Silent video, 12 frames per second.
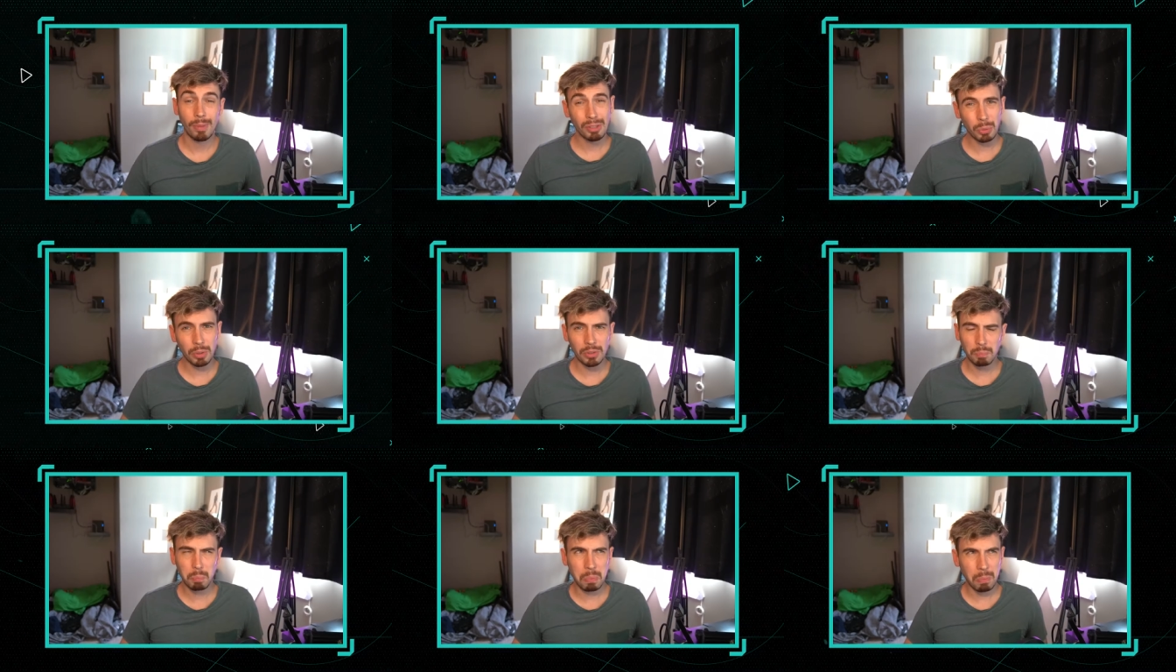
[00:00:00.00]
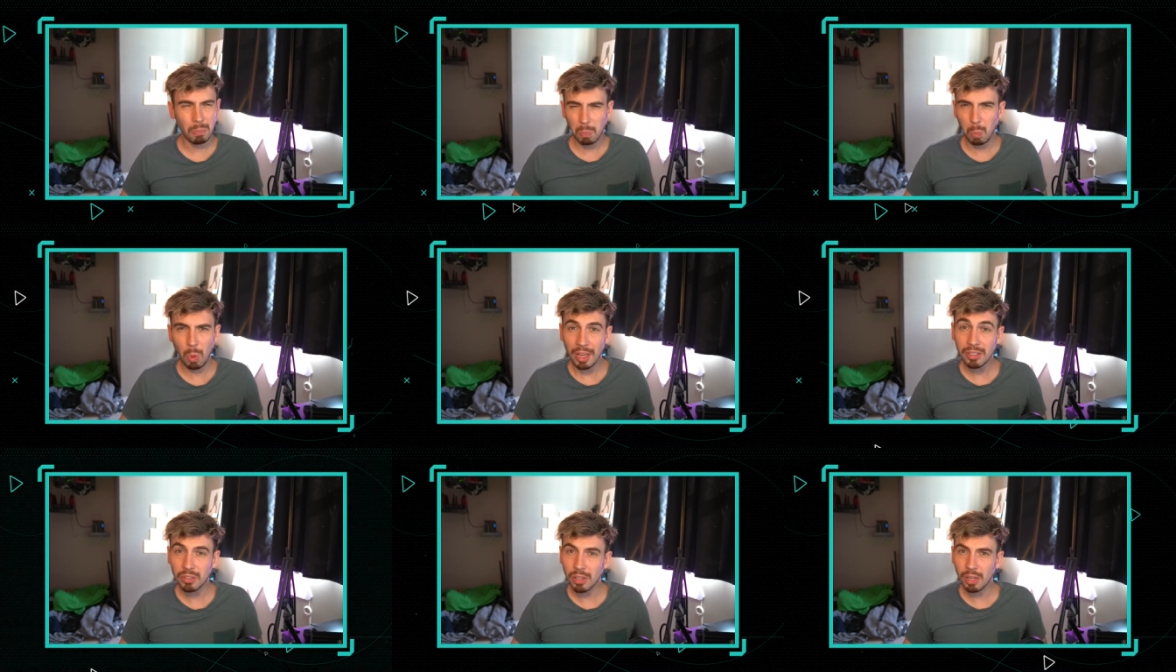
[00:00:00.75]
This was
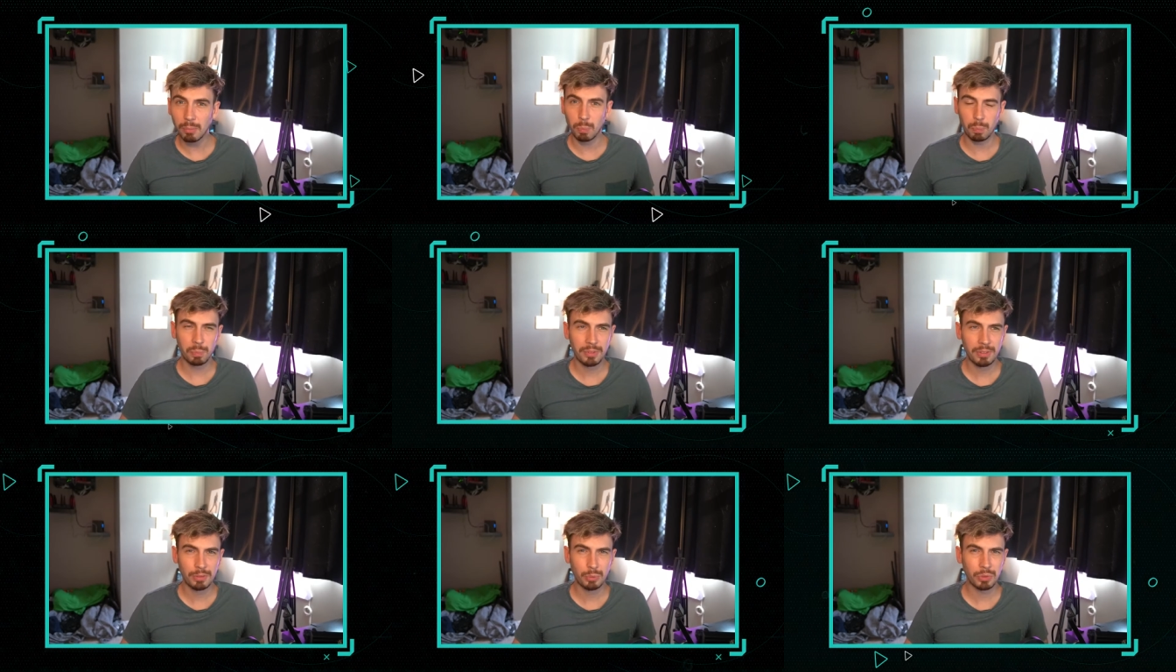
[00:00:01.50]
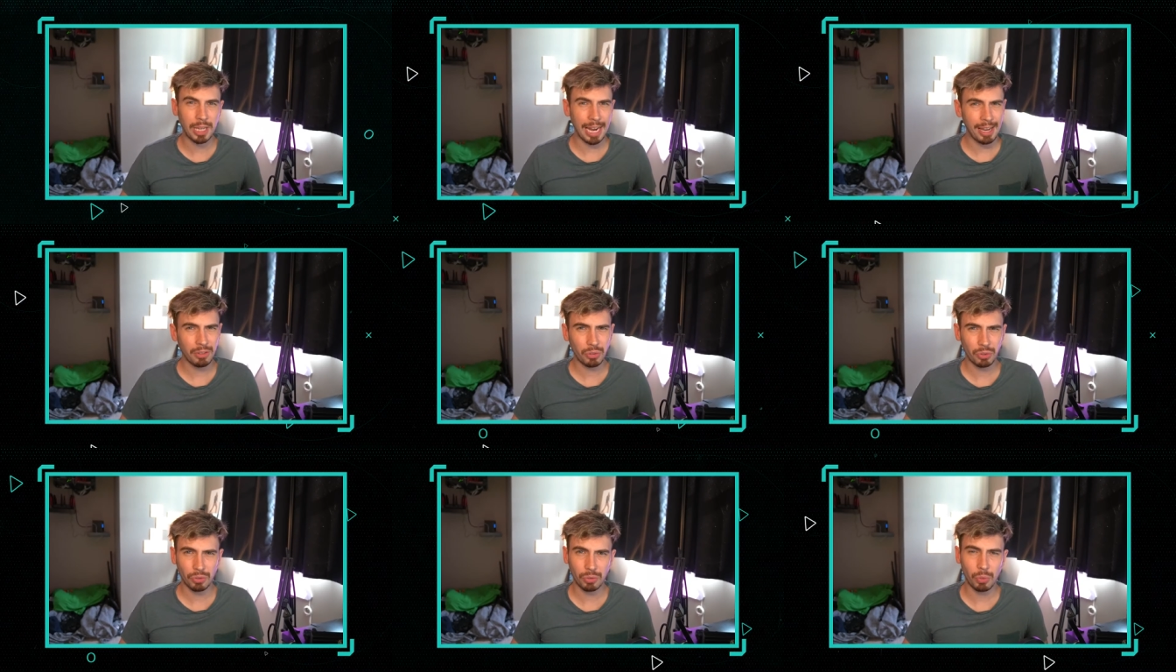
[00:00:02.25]
less a
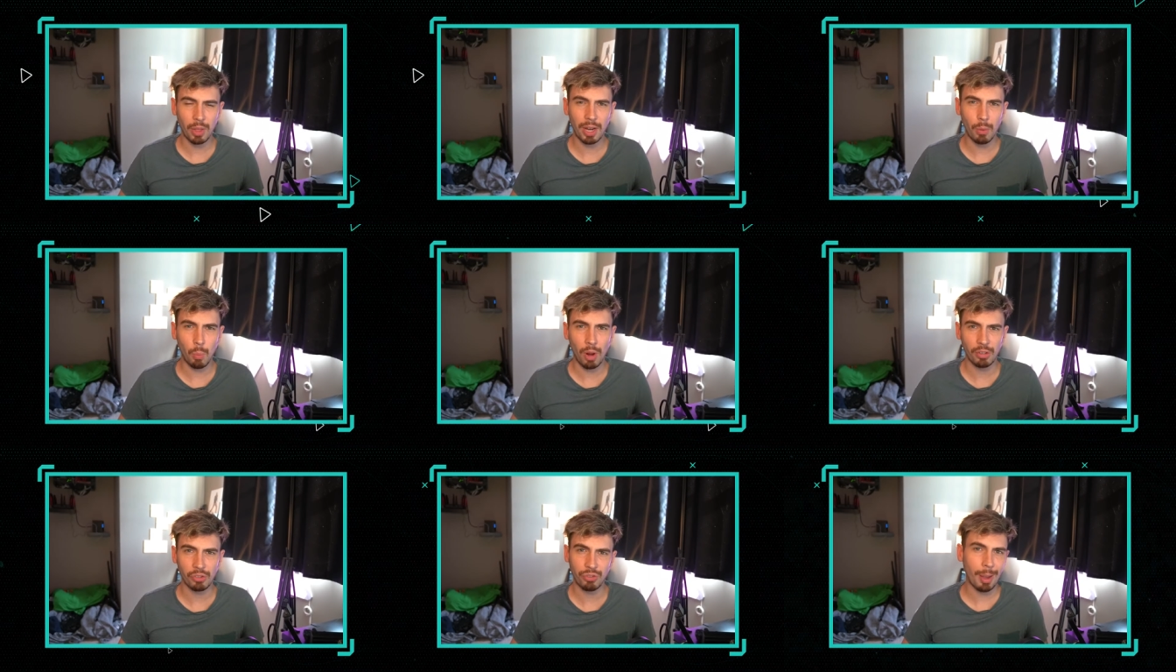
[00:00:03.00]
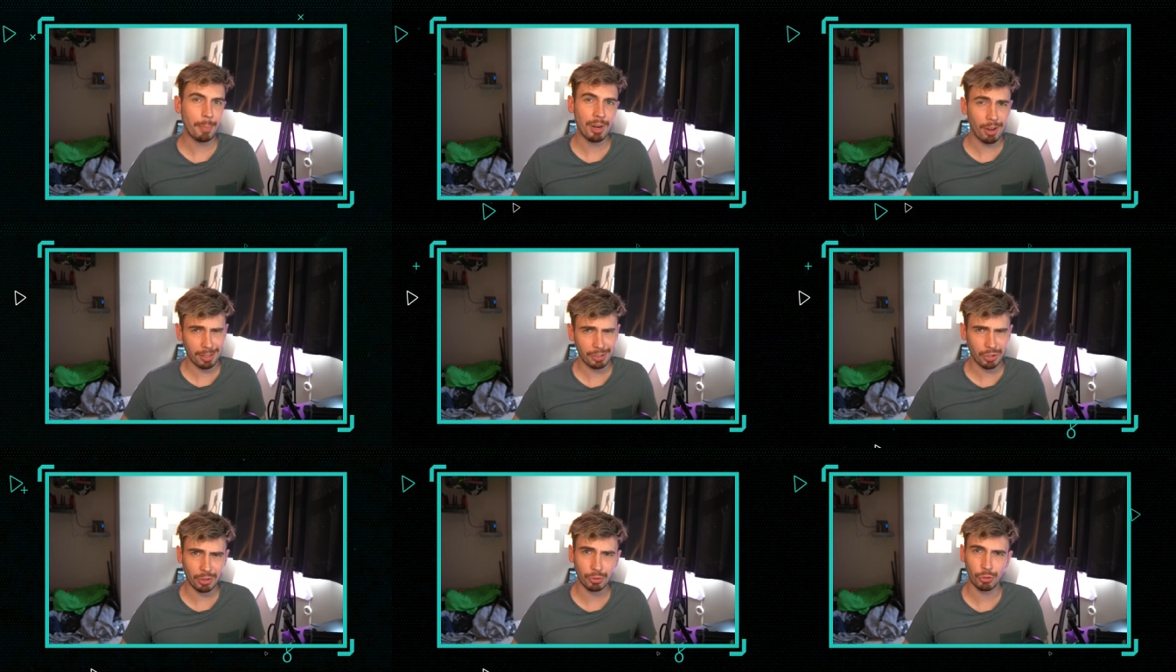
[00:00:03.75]
dance than it was stepping on
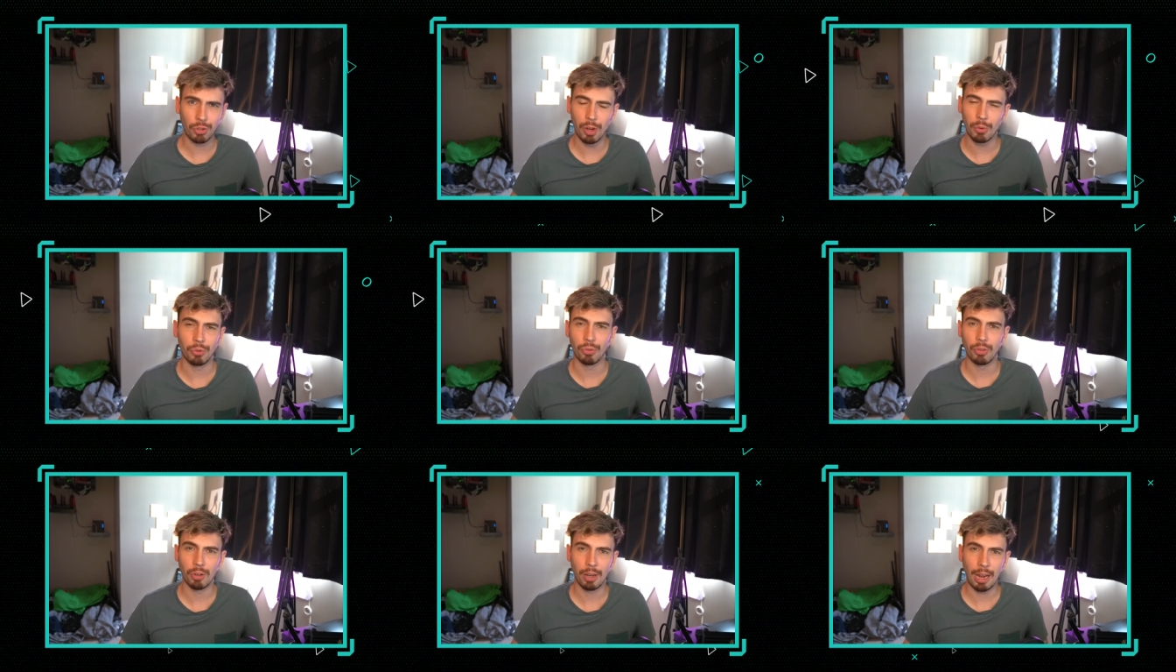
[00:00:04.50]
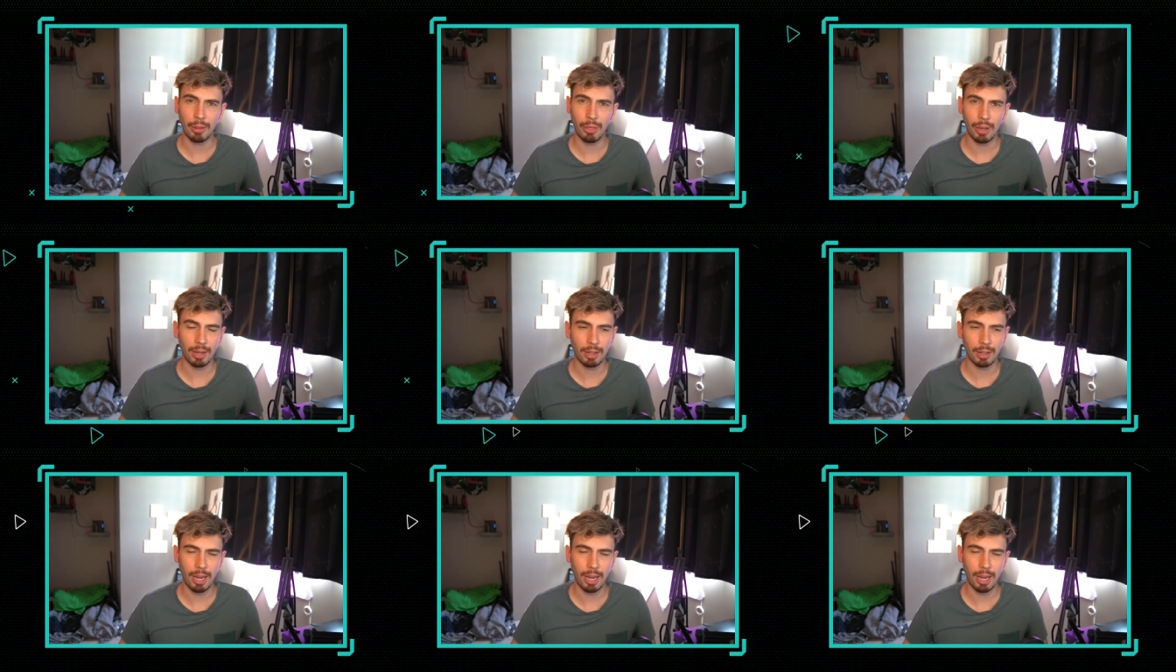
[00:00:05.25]
each other's toes, I think.